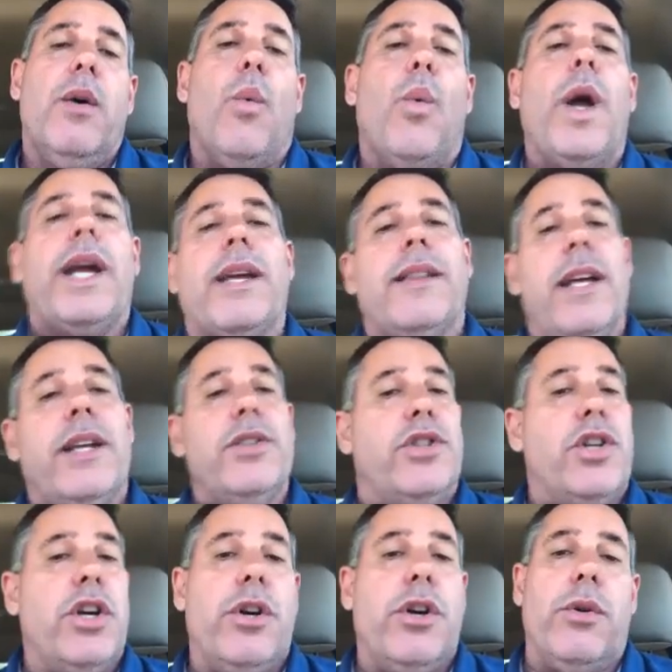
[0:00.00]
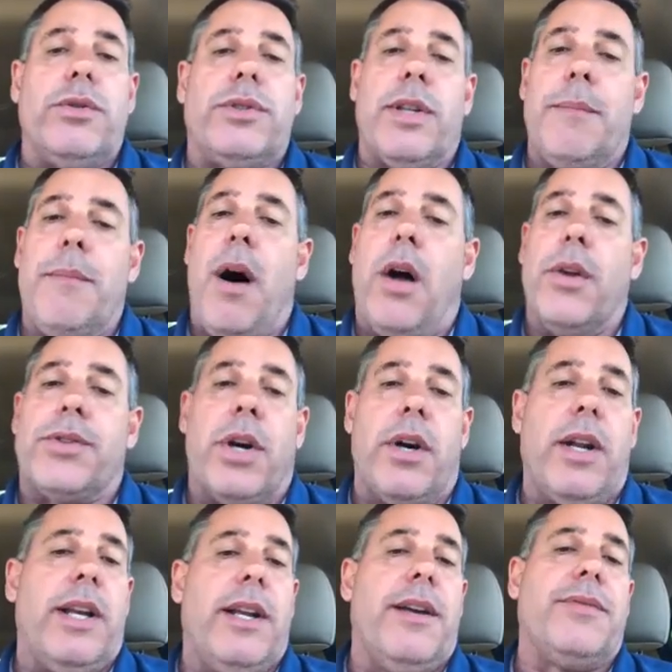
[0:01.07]
we can then do some
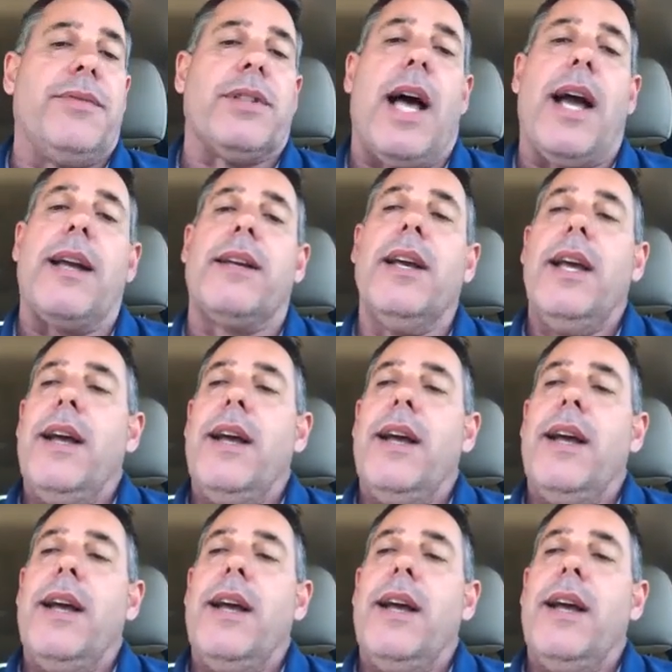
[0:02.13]
alternatives like